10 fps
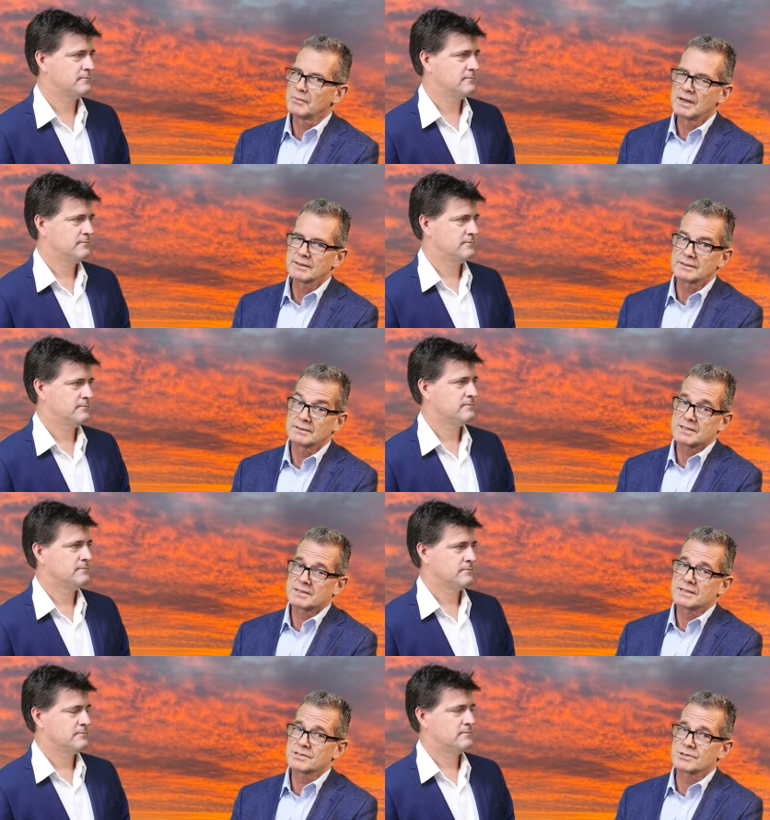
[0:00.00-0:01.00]
Speaker 1: market, and
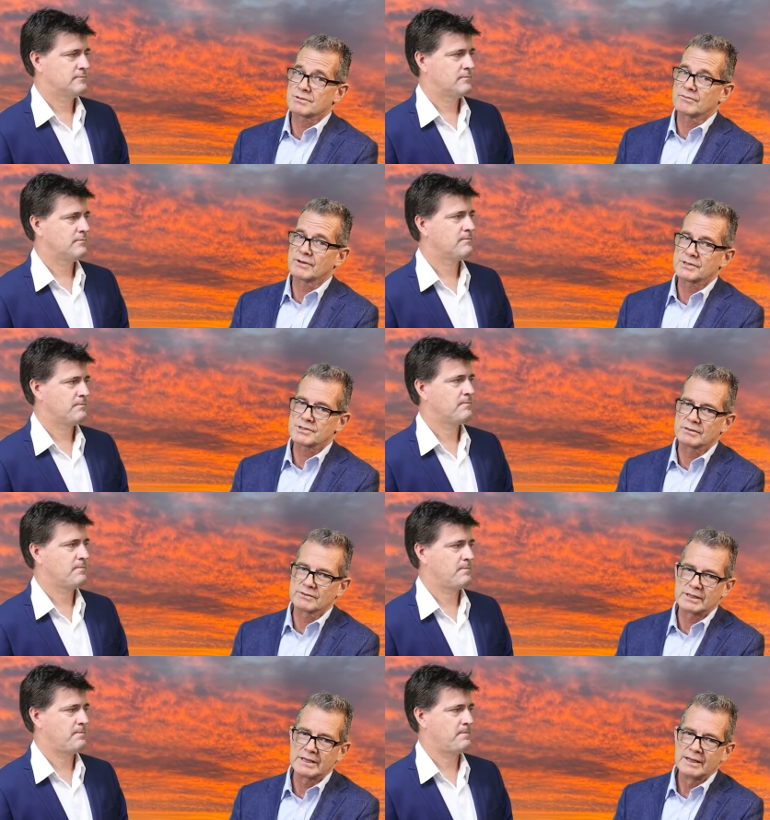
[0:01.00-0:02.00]
that, that's just a reflection of
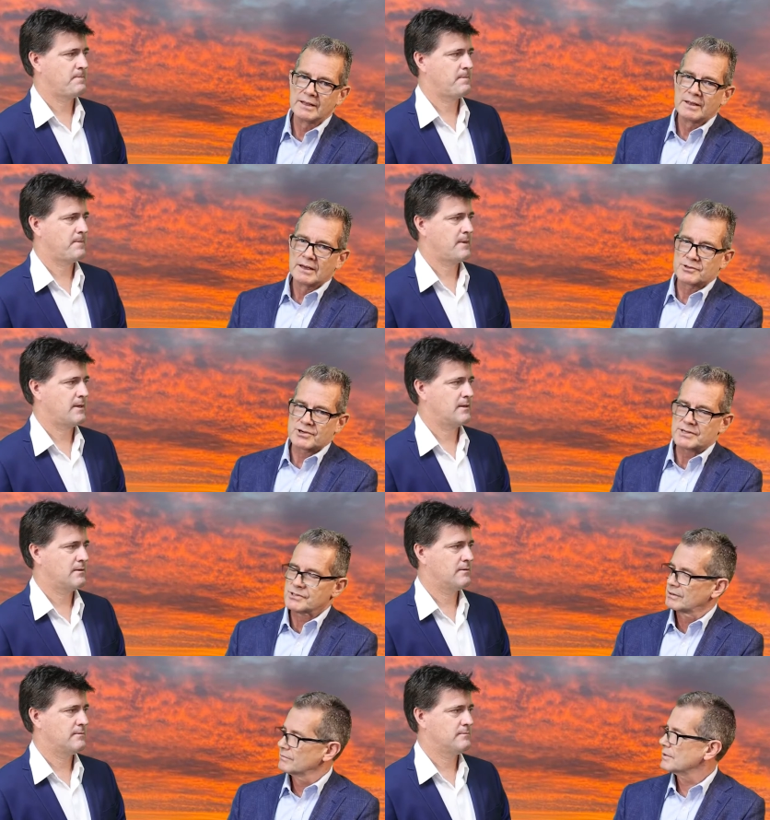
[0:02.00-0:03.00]
the
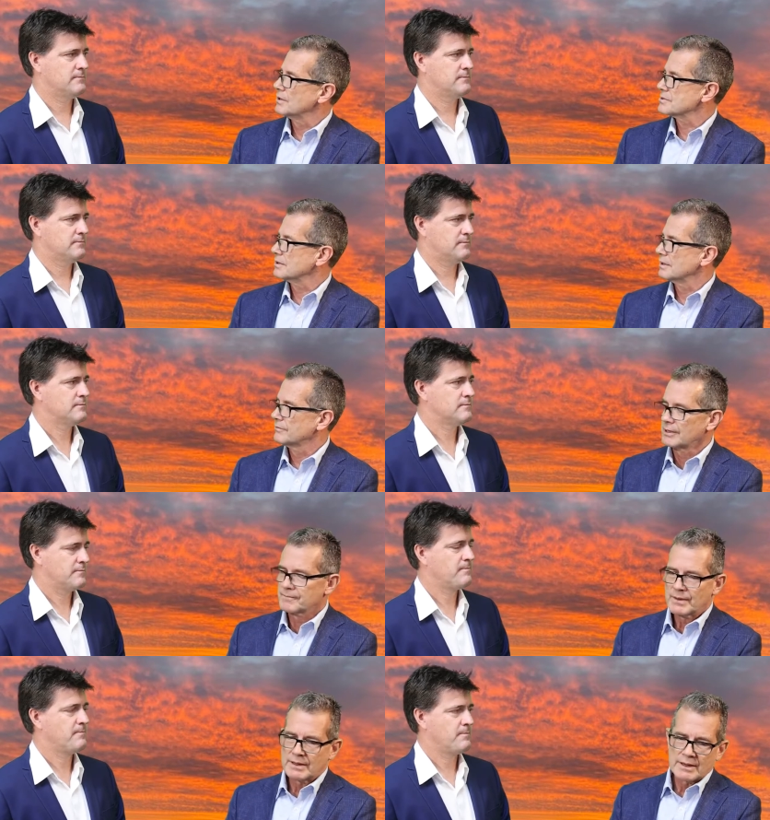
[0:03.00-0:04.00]
attraction of coastal living.
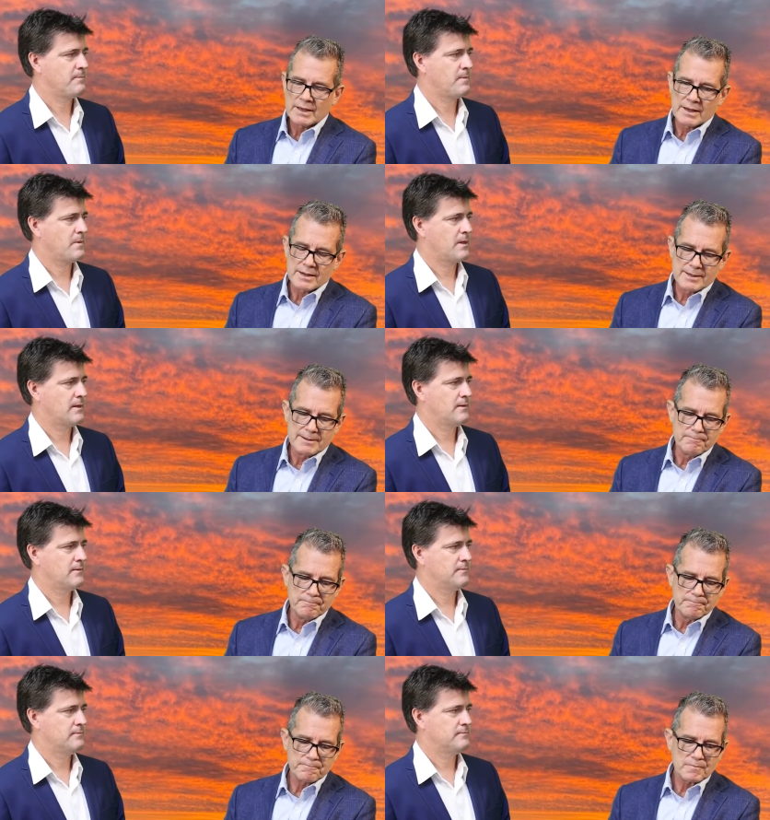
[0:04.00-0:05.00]

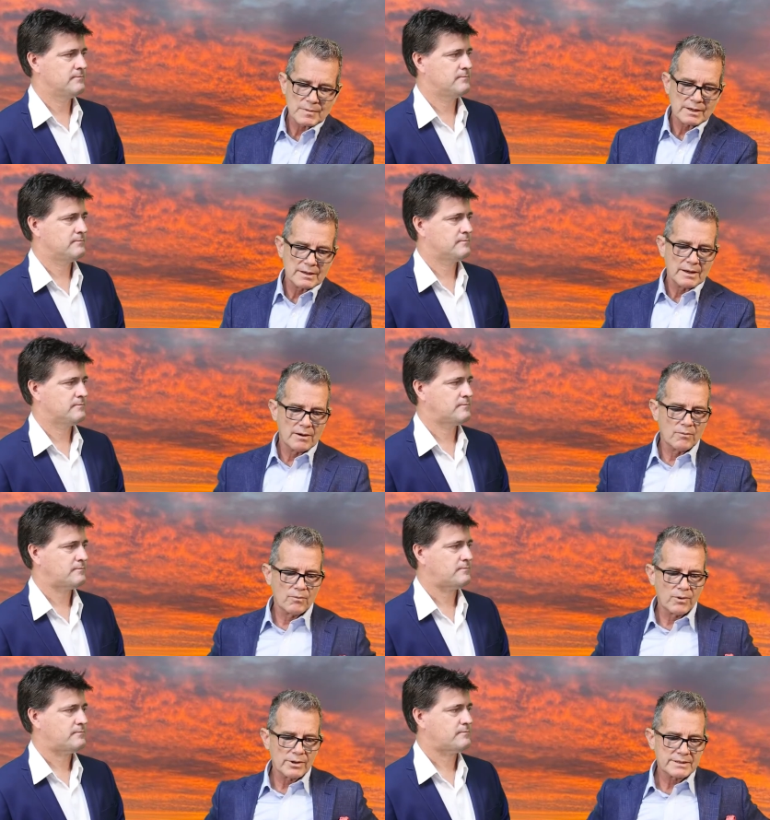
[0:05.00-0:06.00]
Um,
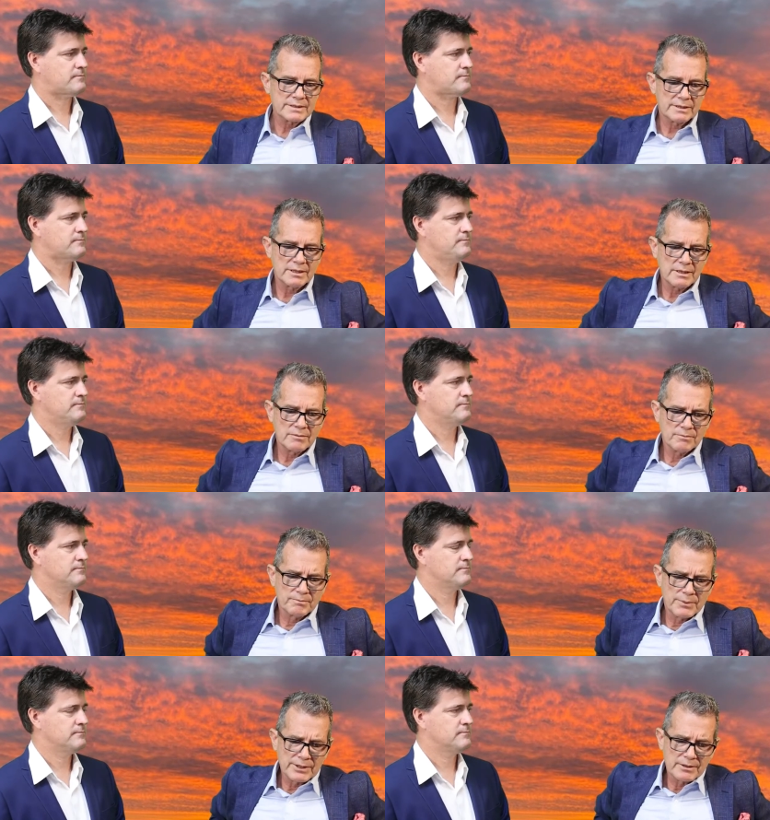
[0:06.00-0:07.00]
what, the,
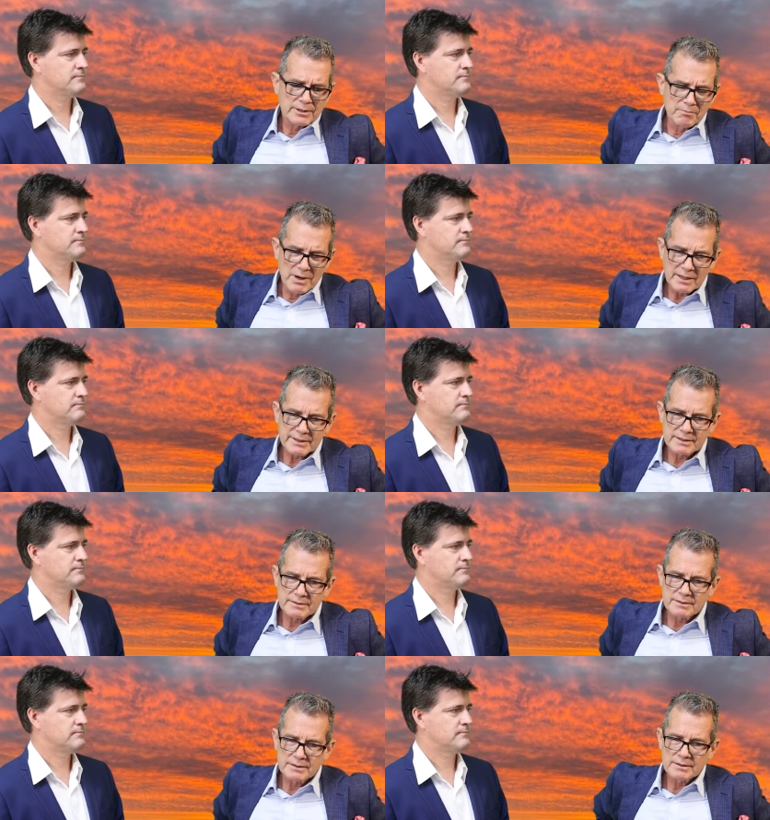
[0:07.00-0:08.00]
but the market
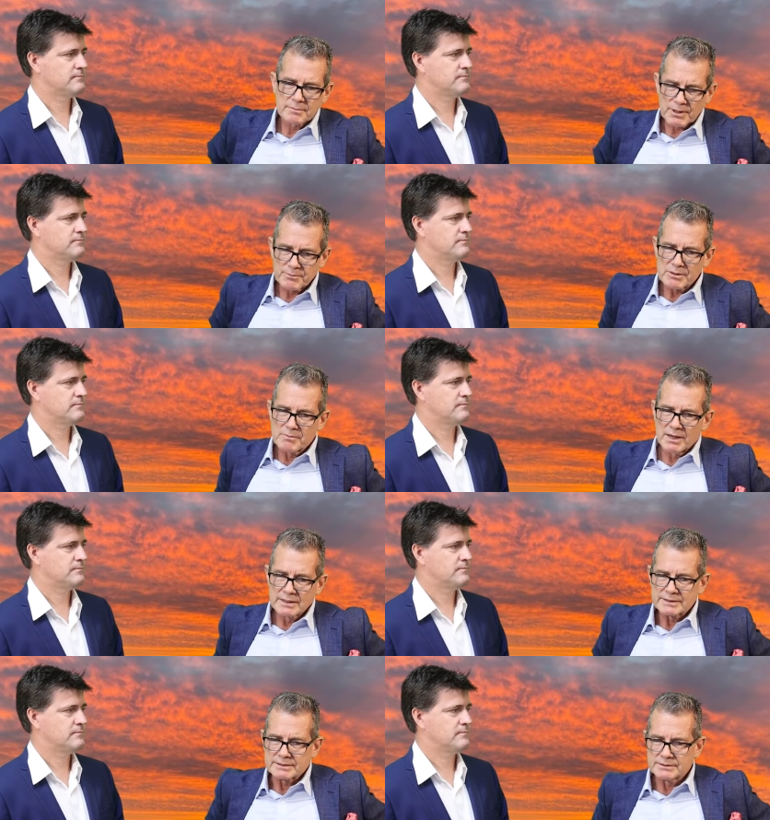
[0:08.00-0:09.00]
property
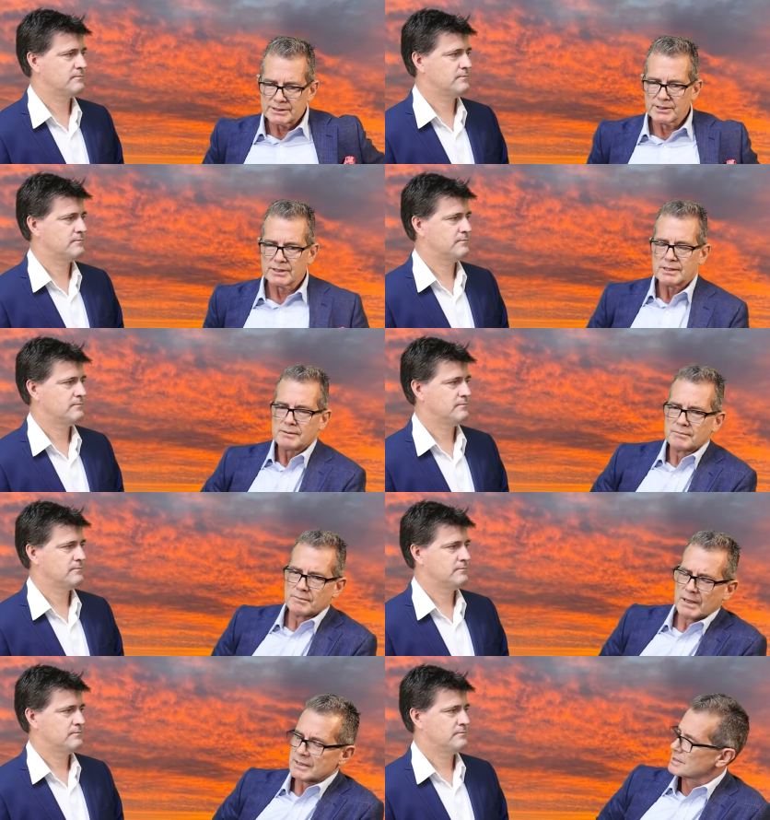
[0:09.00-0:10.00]
market in the
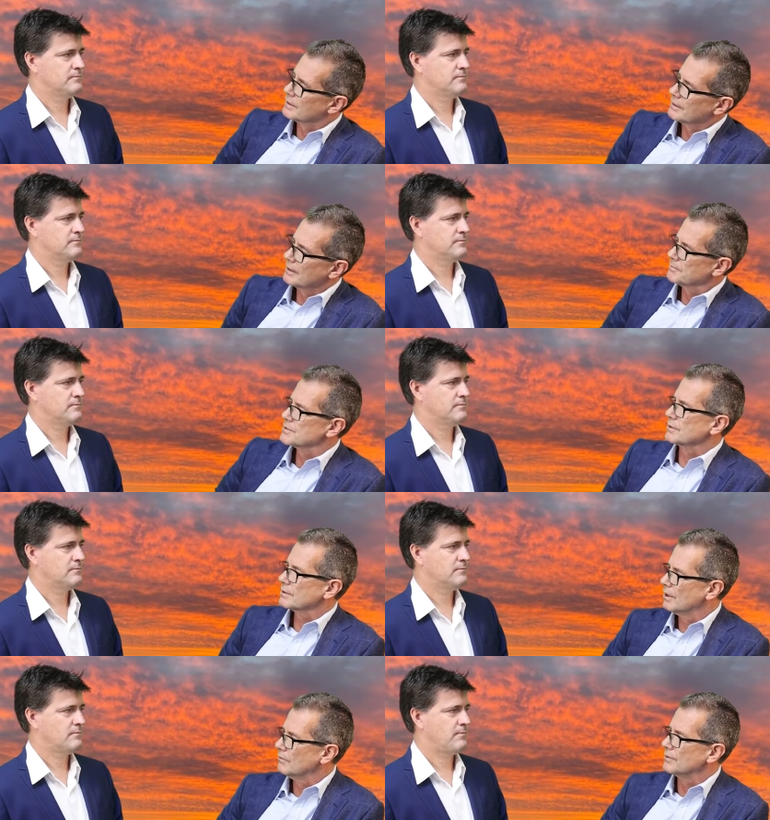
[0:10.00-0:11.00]
months leading up to
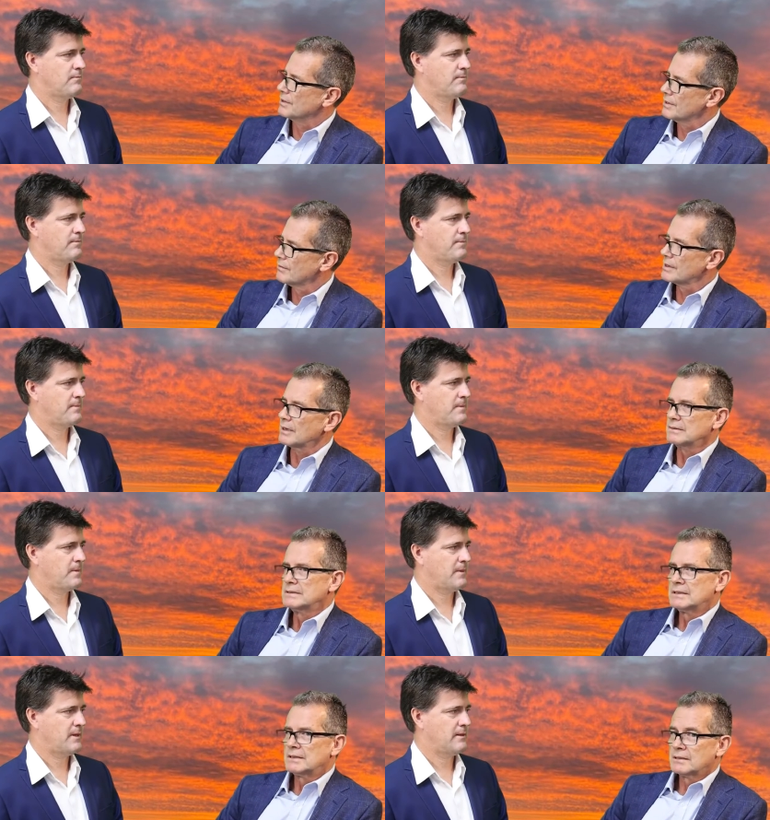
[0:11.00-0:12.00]
COVID a year ago,
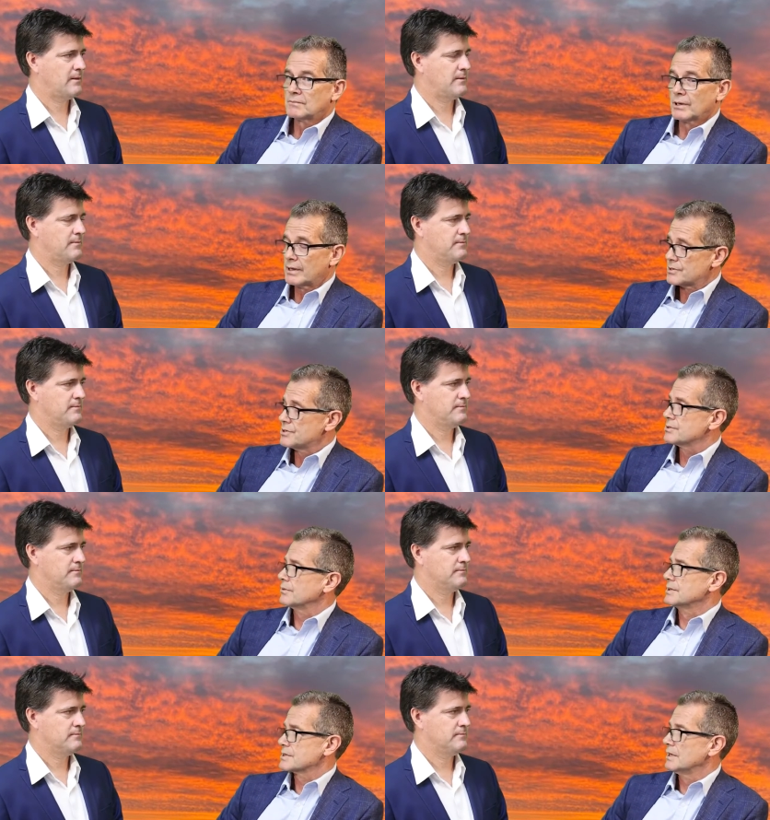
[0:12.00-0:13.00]
we're actually
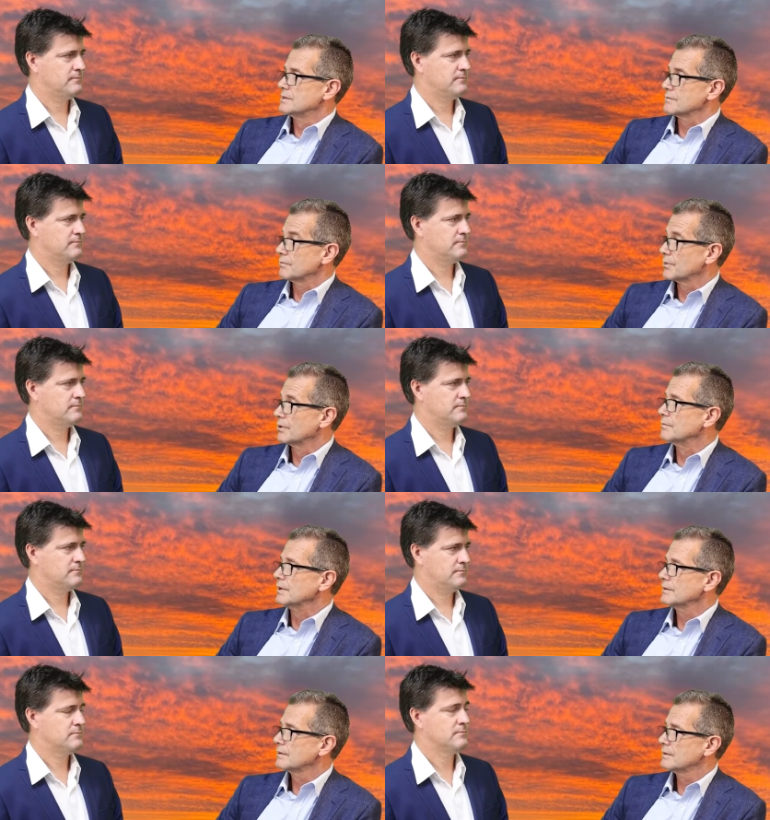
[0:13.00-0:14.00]
showing signs of
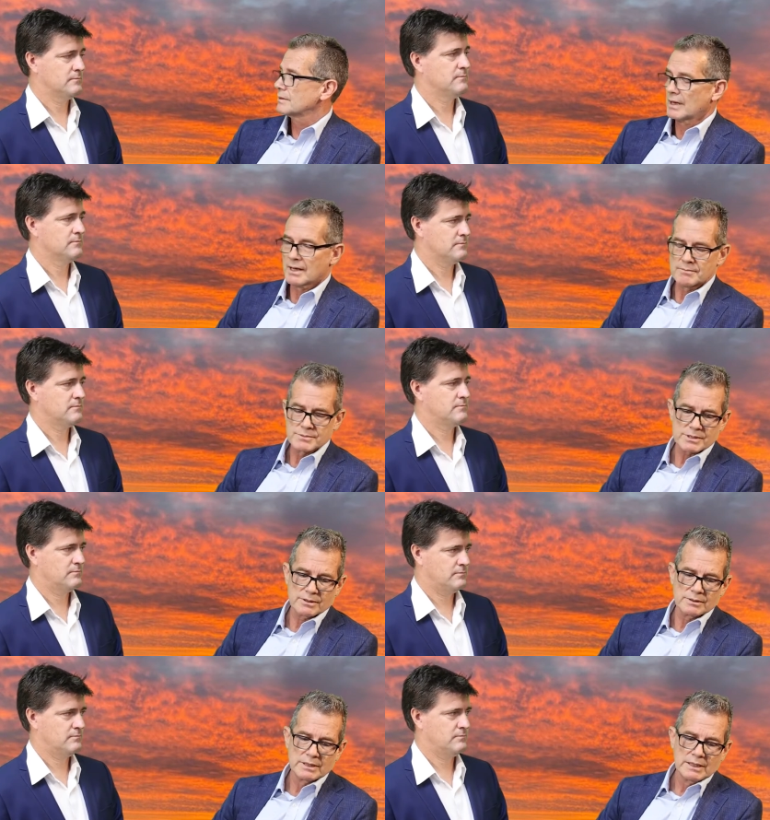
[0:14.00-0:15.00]
improvement. Um,
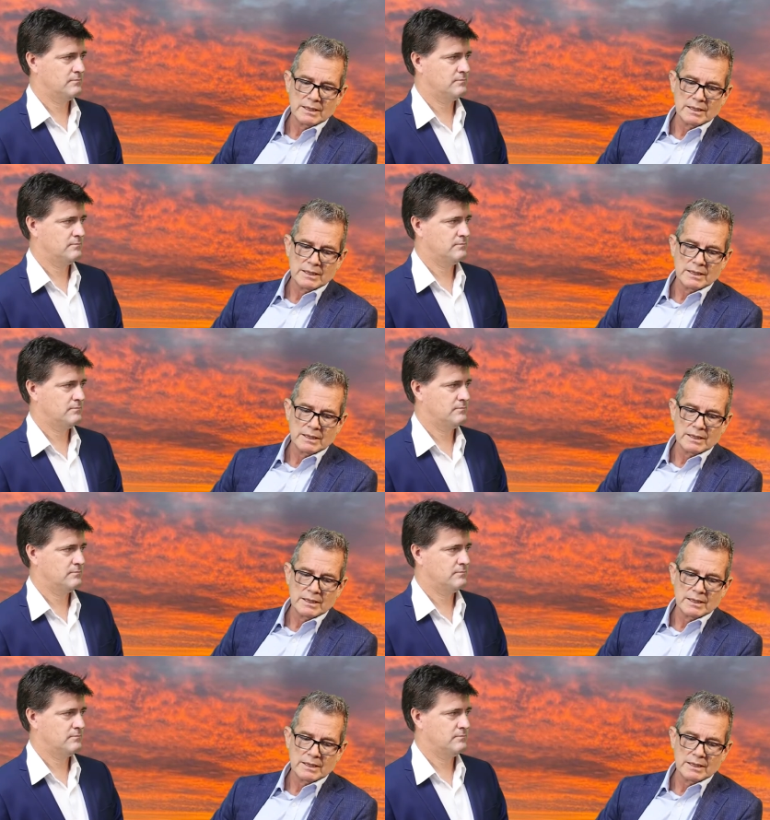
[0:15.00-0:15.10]
so